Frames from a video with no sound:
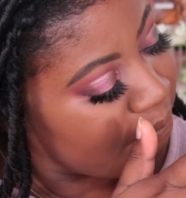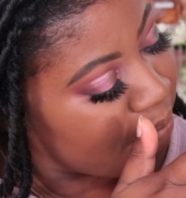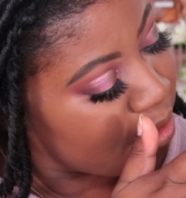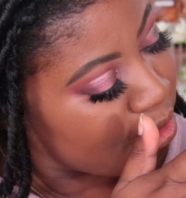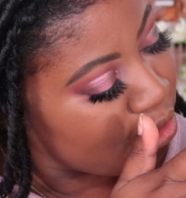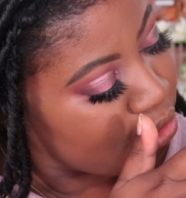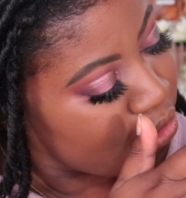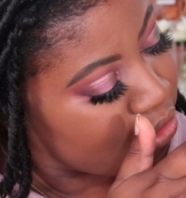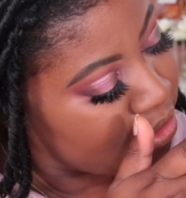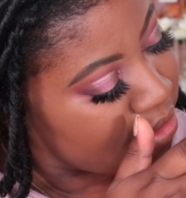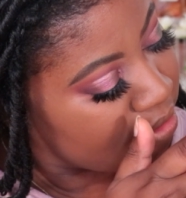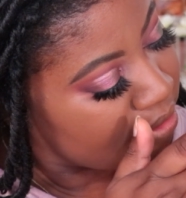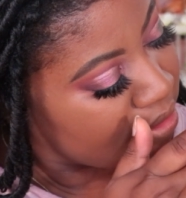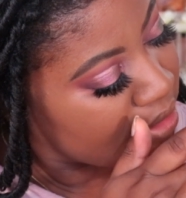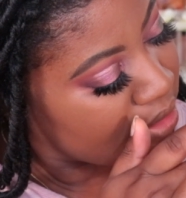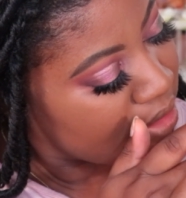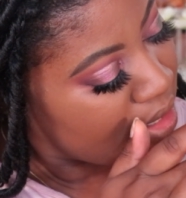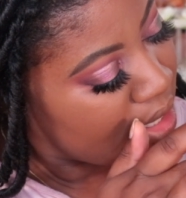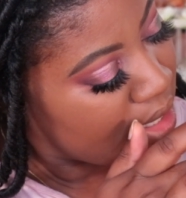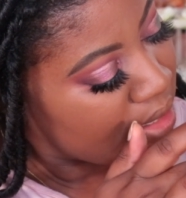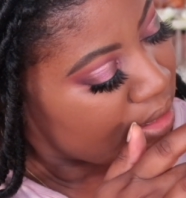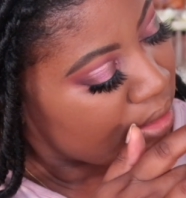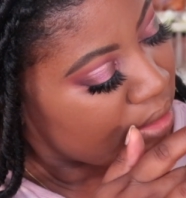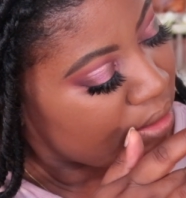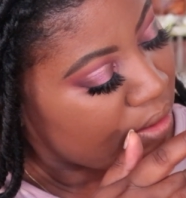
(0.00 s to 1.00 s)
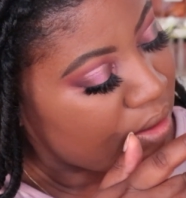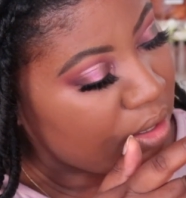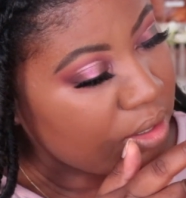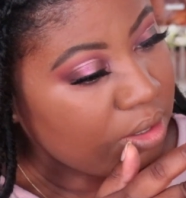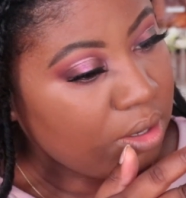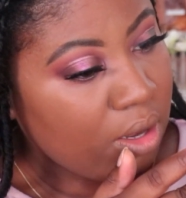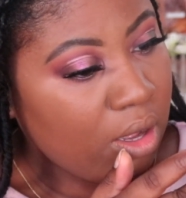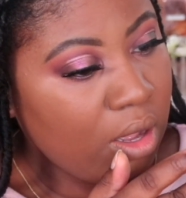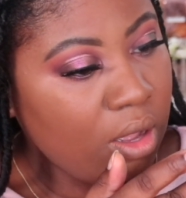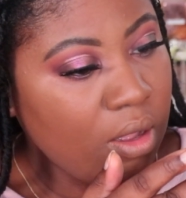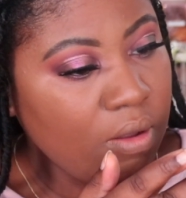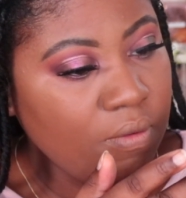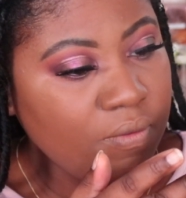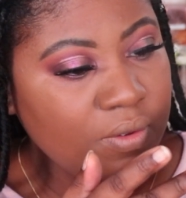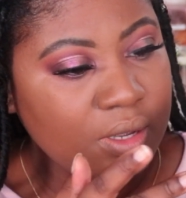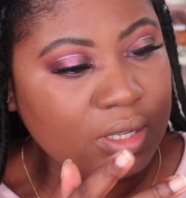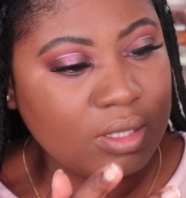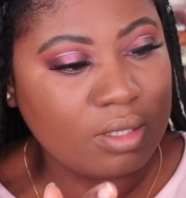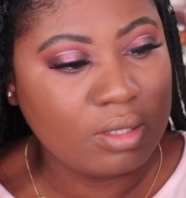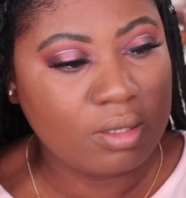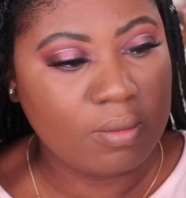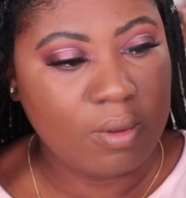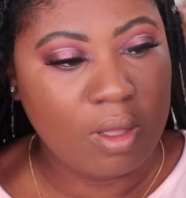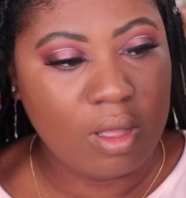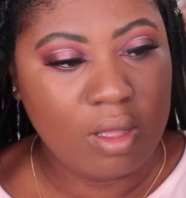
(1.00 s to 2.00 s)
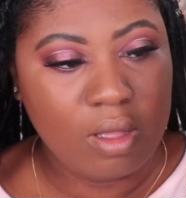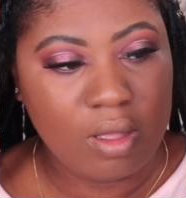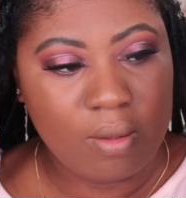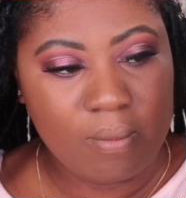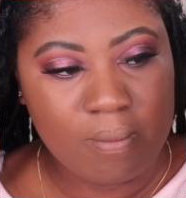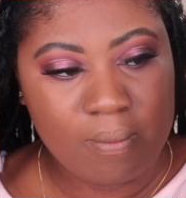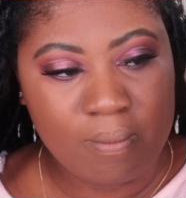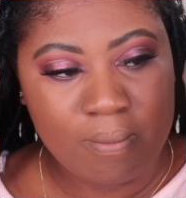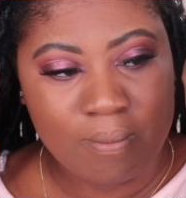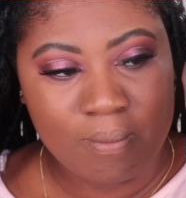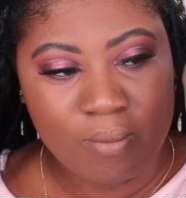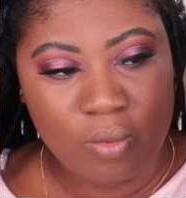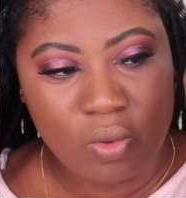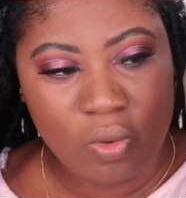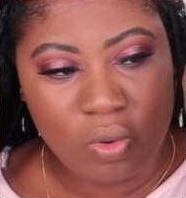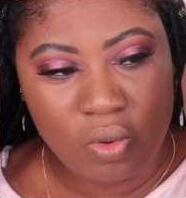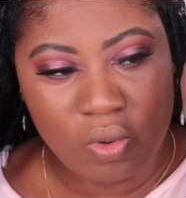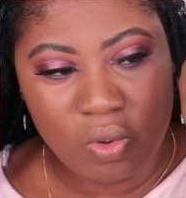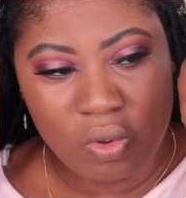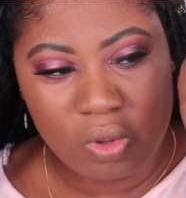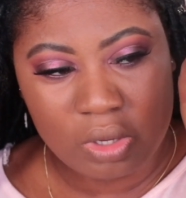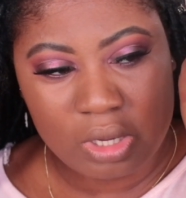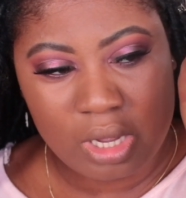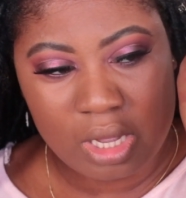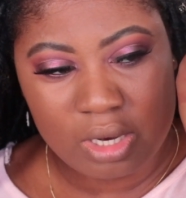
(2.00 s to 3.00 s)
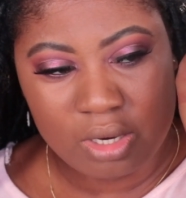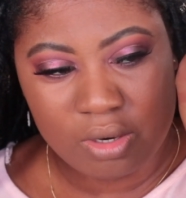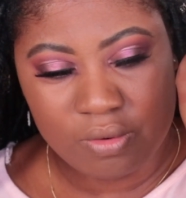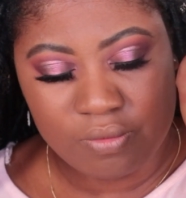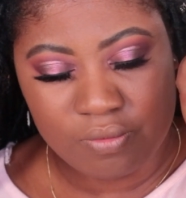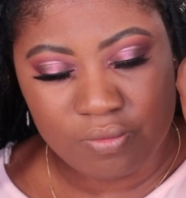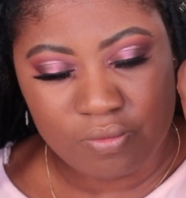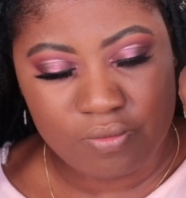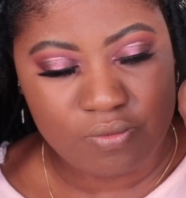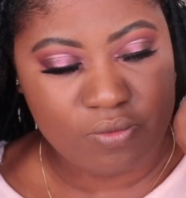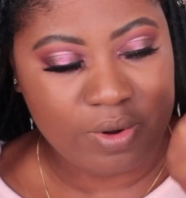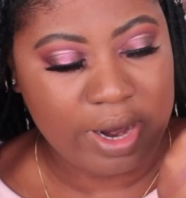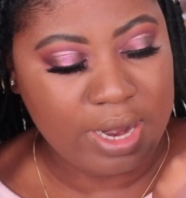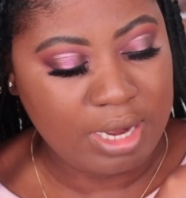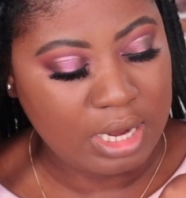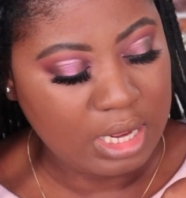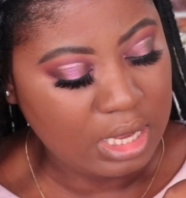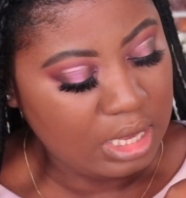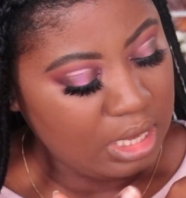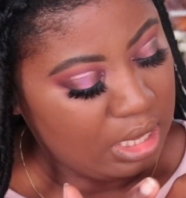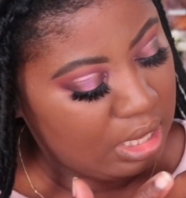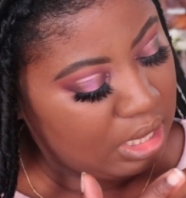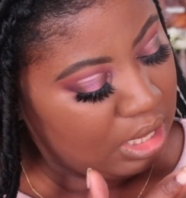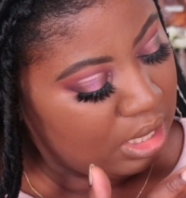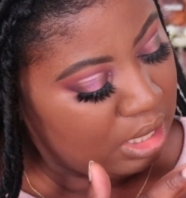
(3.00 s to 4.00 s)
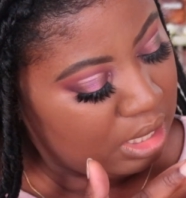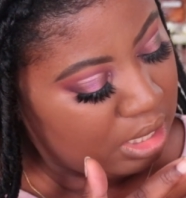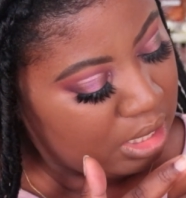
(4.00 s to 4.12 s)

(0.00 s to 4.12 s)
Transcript: been using a lot of. It's more kind of reddy,